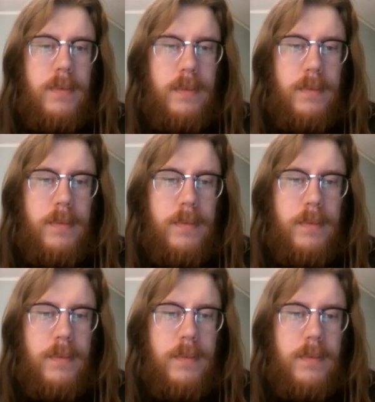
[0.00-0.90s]

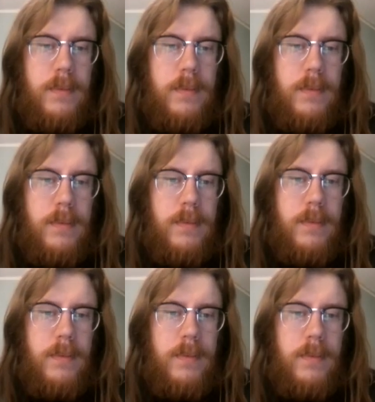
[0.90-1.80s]

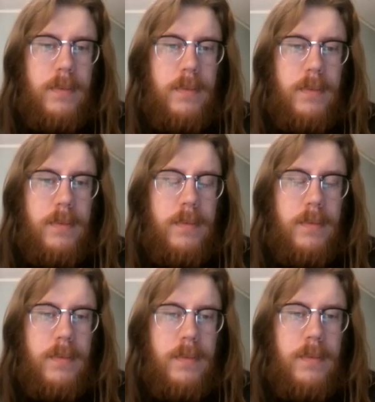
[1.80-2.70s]

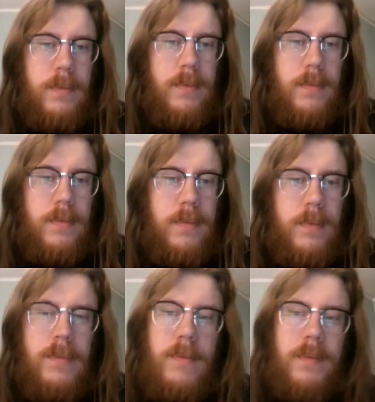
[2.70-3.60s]

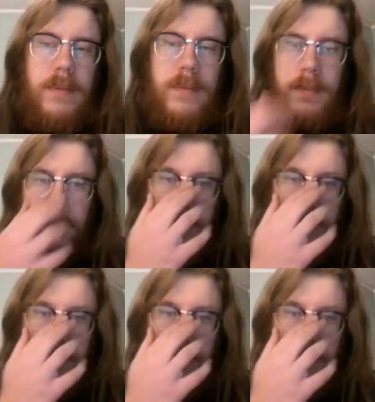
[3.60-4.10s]
[no speech]